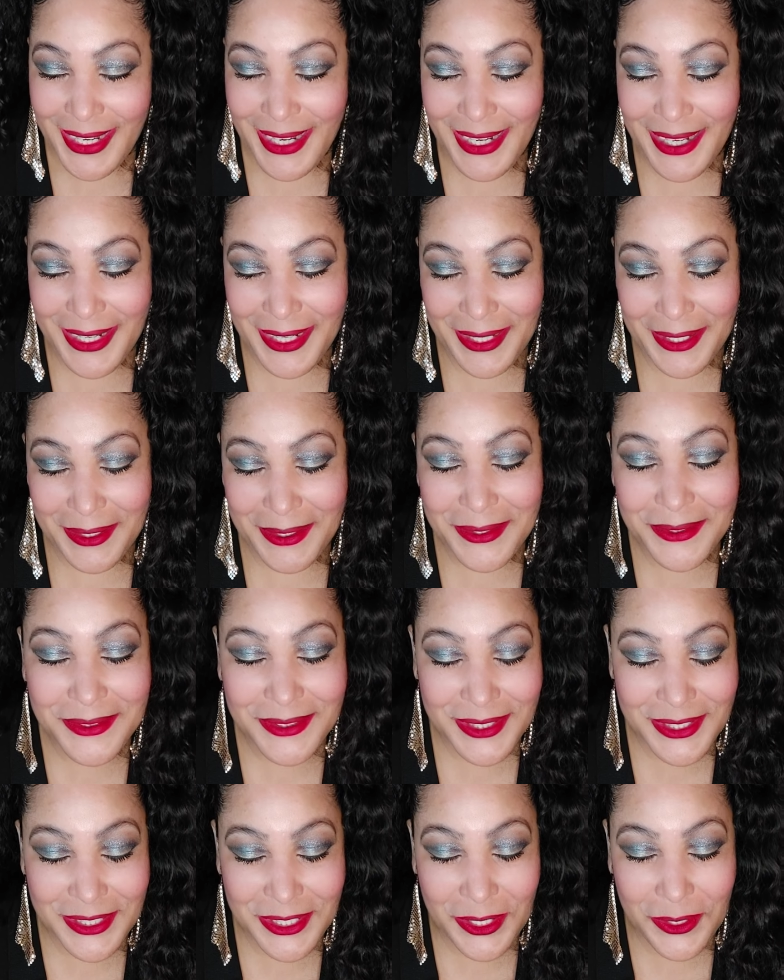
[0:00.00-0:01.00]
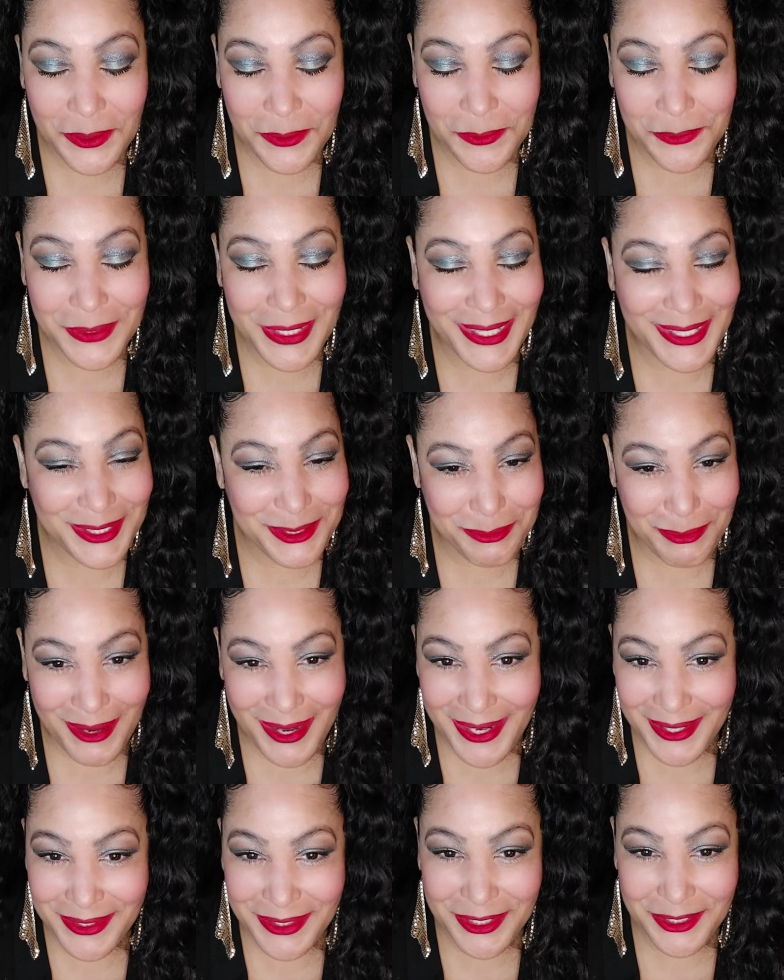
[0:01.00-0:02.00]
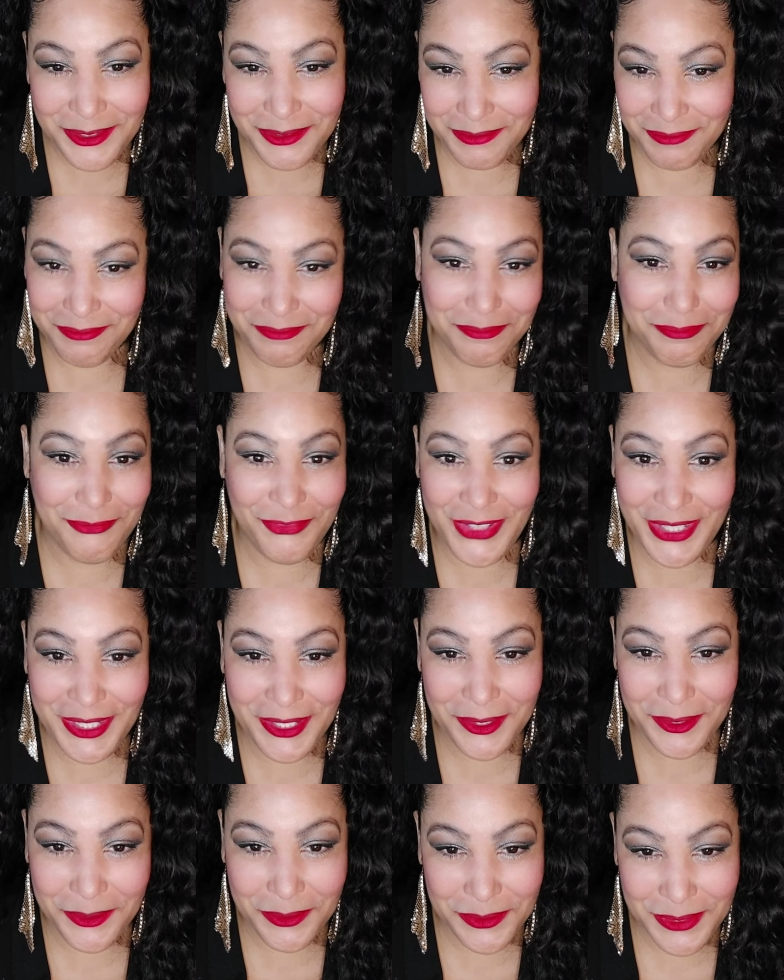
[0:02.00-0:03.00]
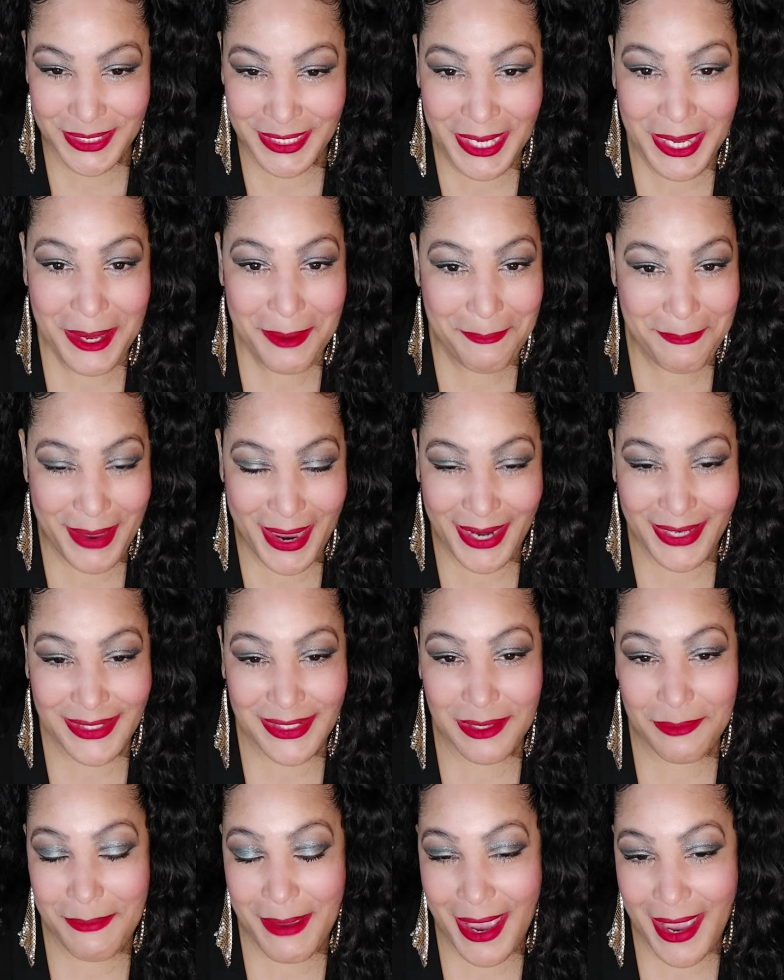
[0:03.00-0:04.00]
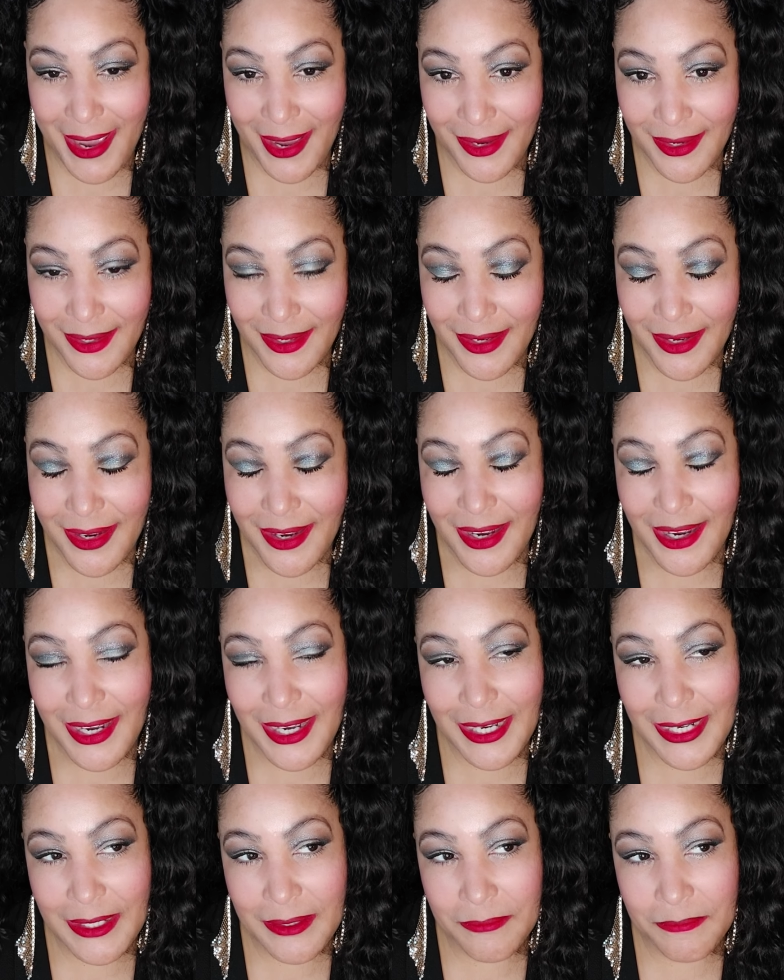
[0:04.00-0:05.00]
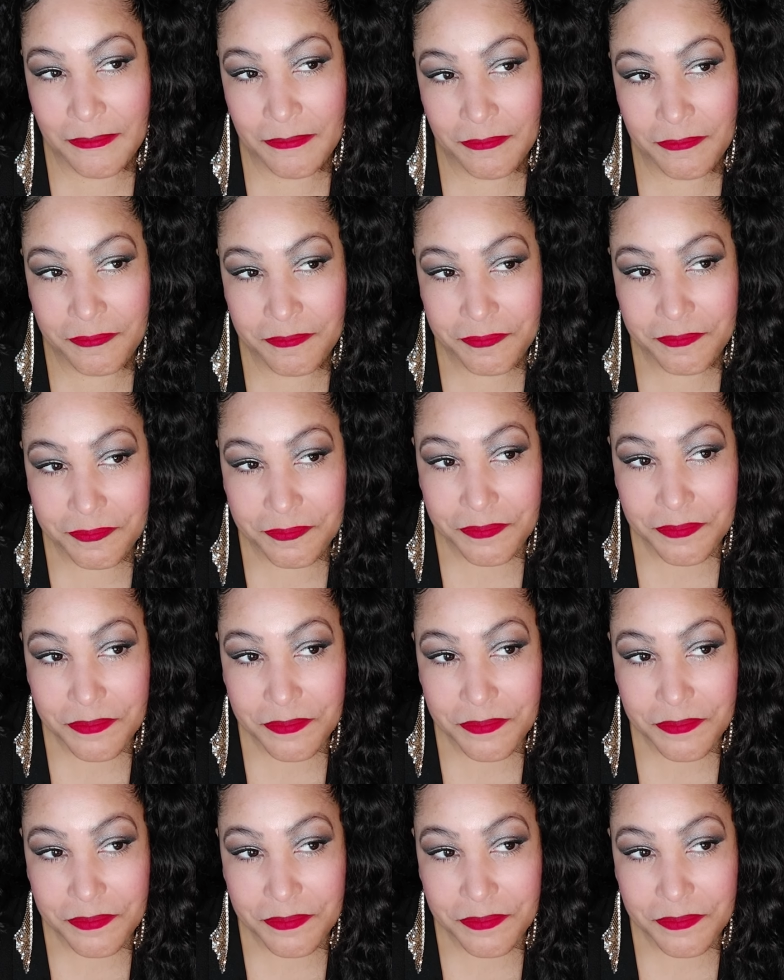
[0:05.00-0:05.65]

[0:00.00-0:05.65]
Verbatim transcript: Uh, so that's why the videos back to back. Um,